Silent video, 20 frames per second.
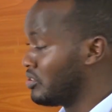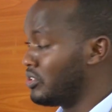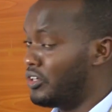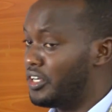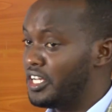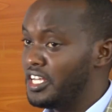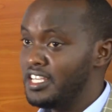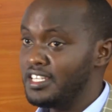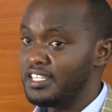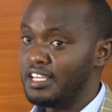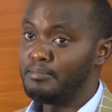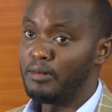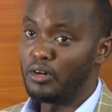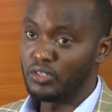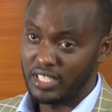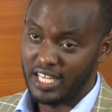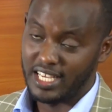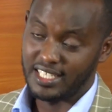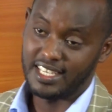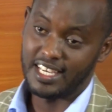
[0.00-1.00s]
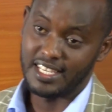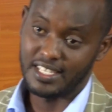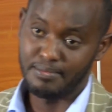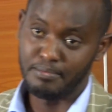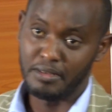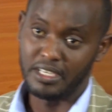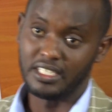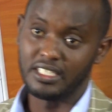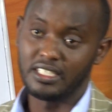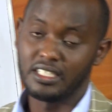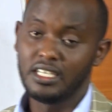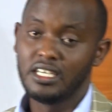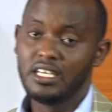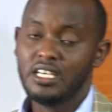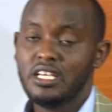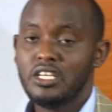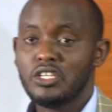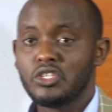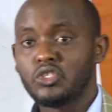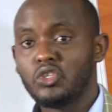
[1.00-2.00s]
know is about the assessment.
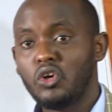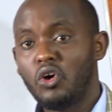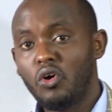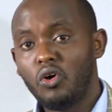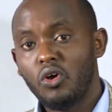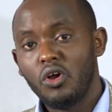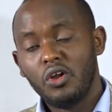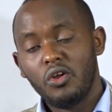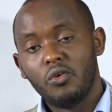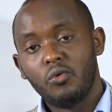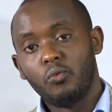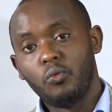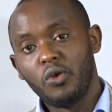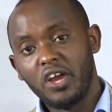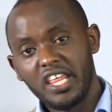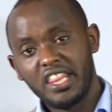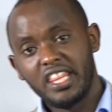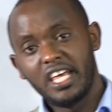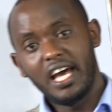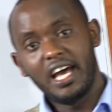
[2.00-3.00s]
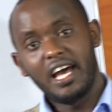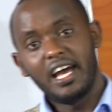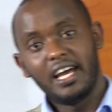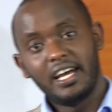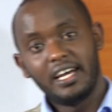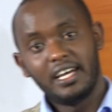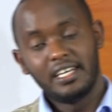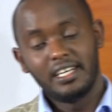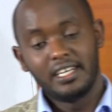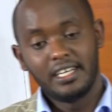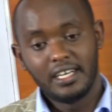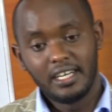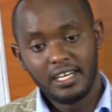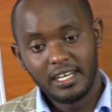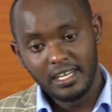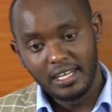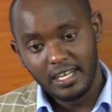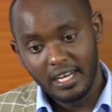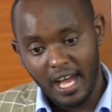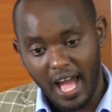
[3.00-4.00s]
So whether
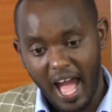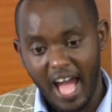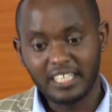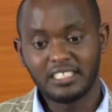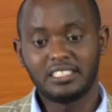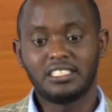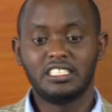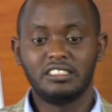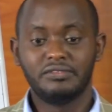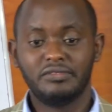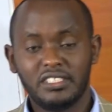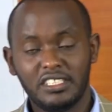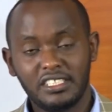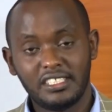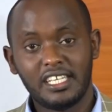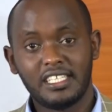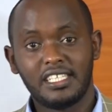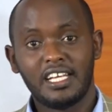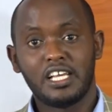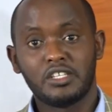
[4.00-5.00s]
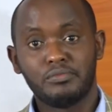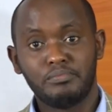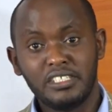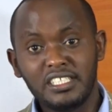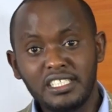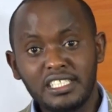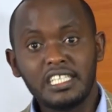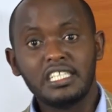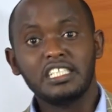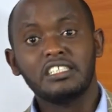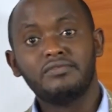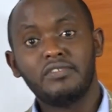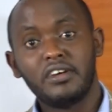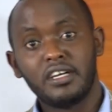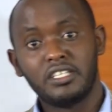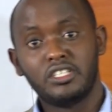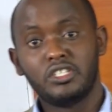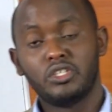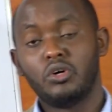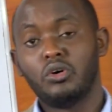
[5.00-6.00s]
activities that has been
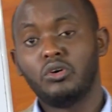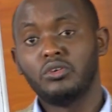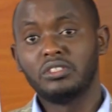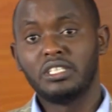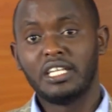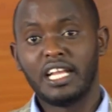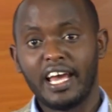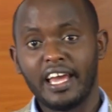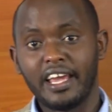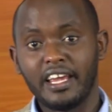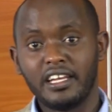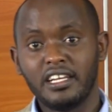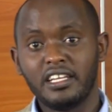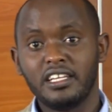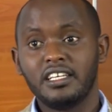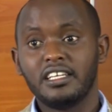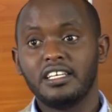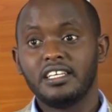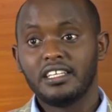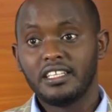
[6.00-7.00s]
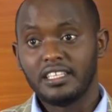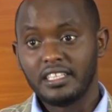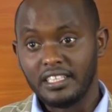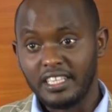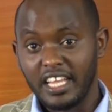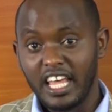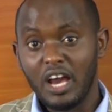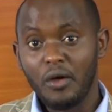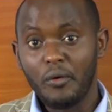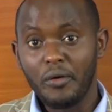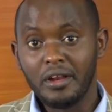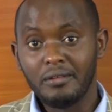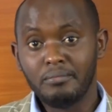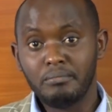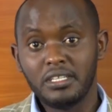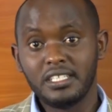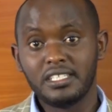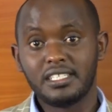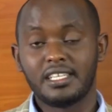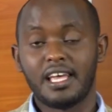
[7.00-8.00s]
delivered online, there will
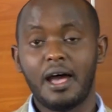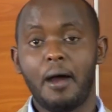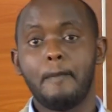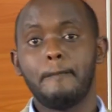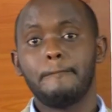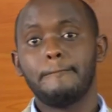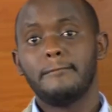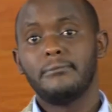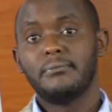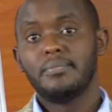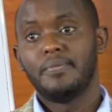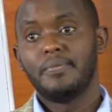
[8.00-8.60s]
be some